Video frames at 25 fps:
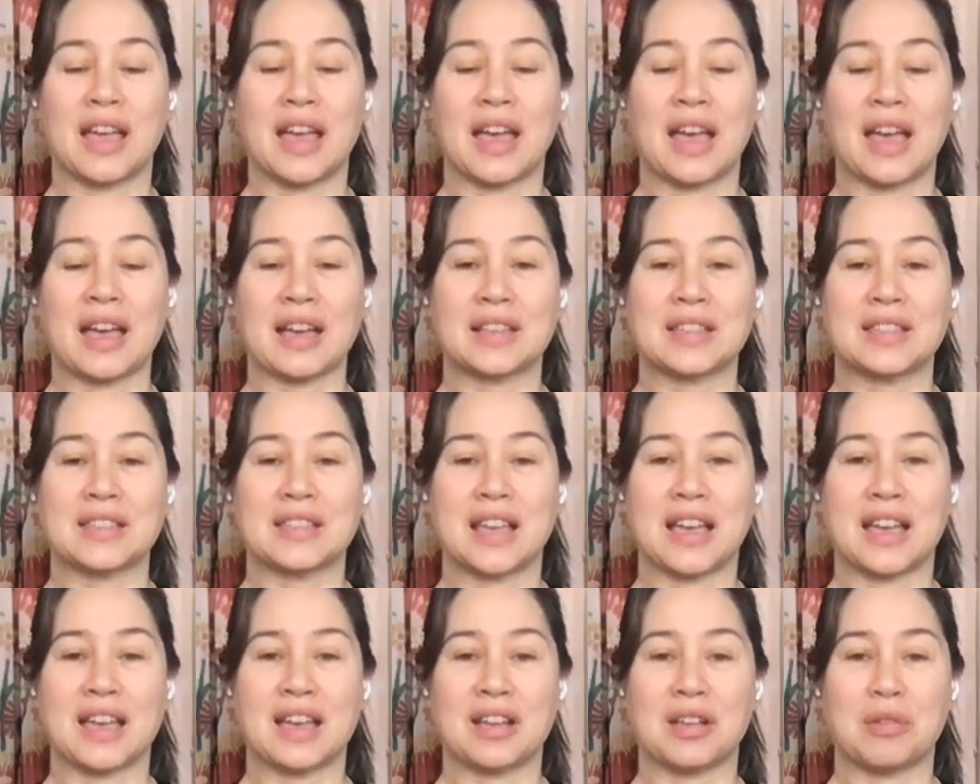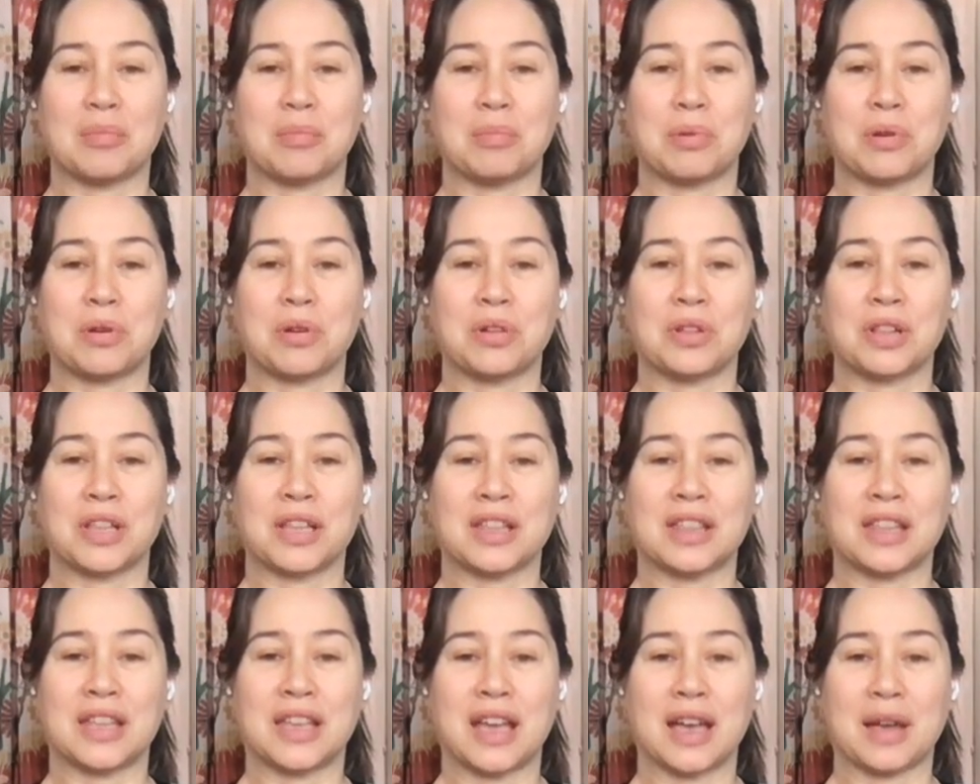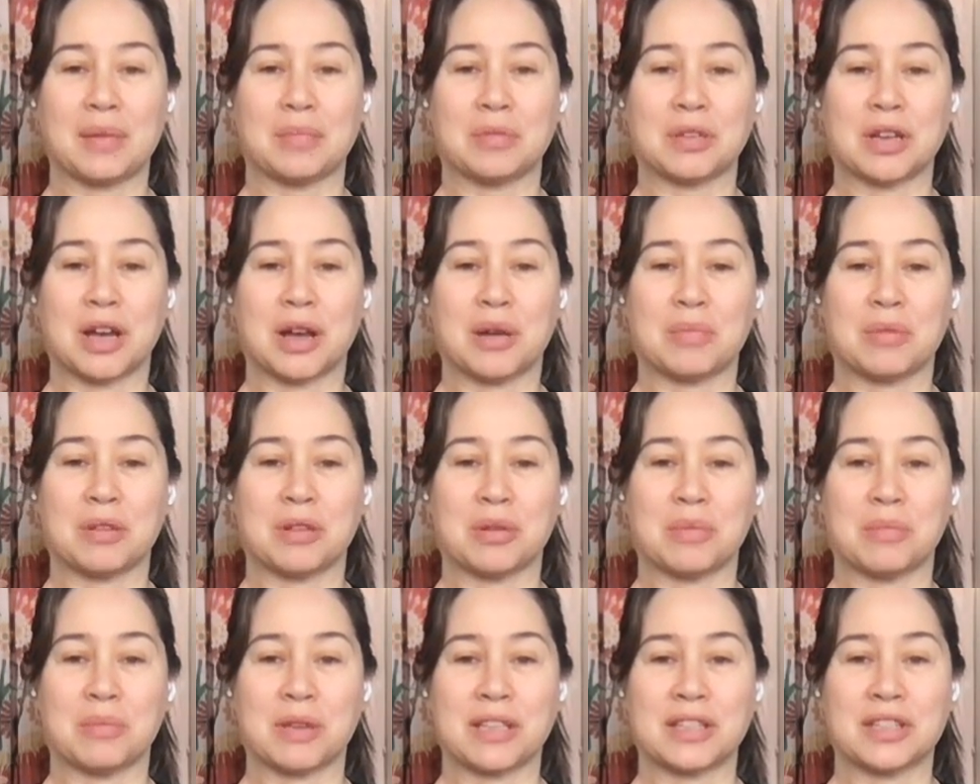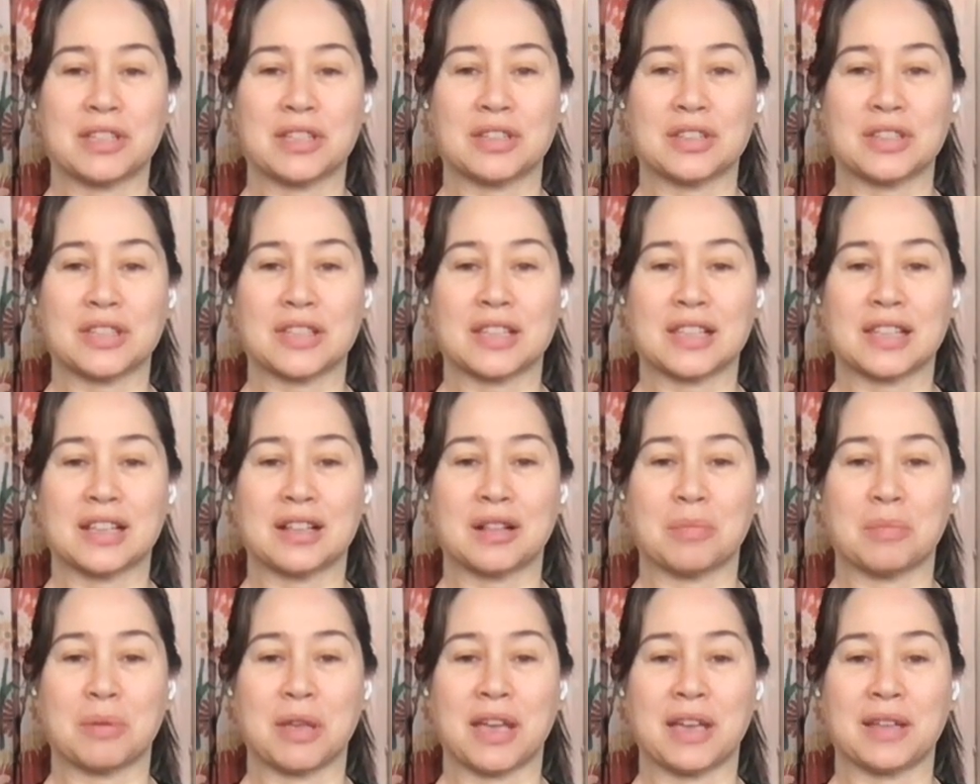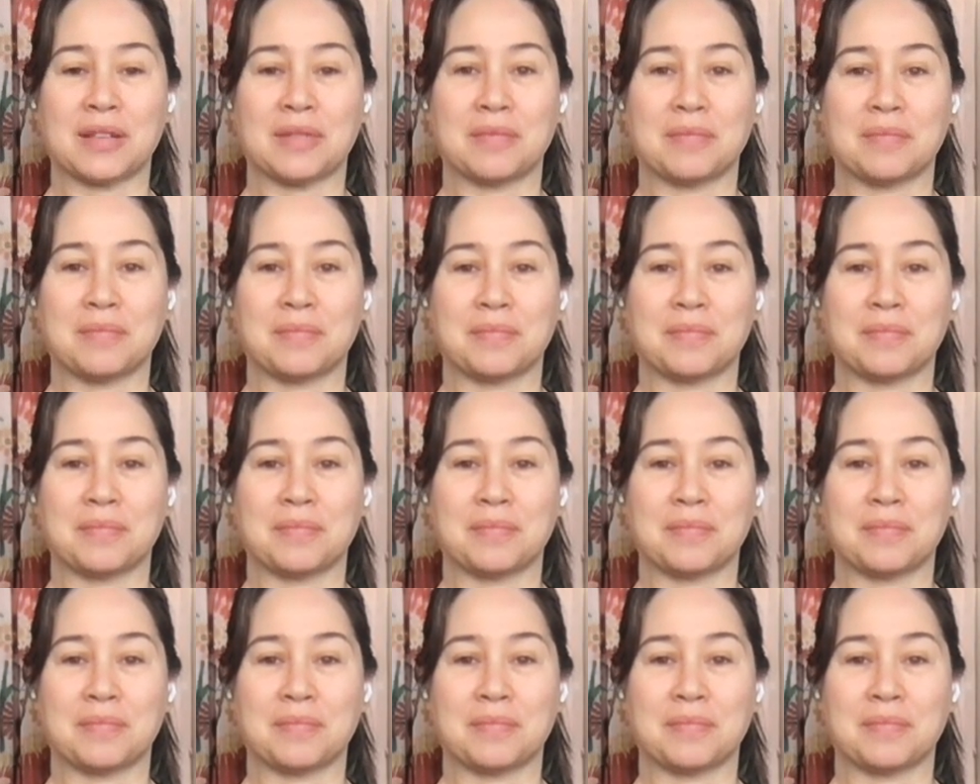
Exhale, pull in the abdominal muscles a little bit.